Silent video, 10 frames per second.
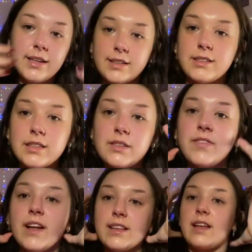Just
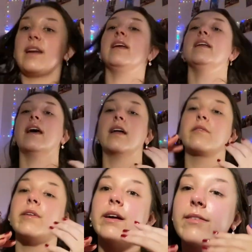find that in, and
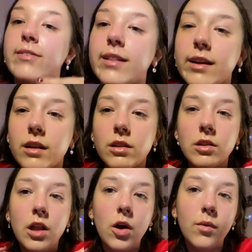we are feeling
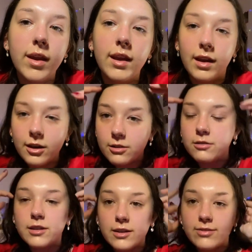glowy,
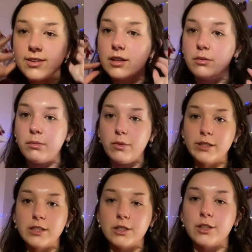we are feeling
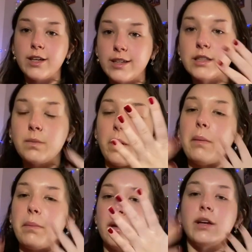moisturized,
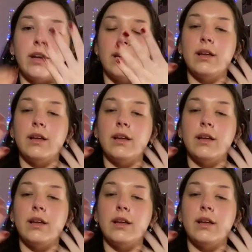pampered,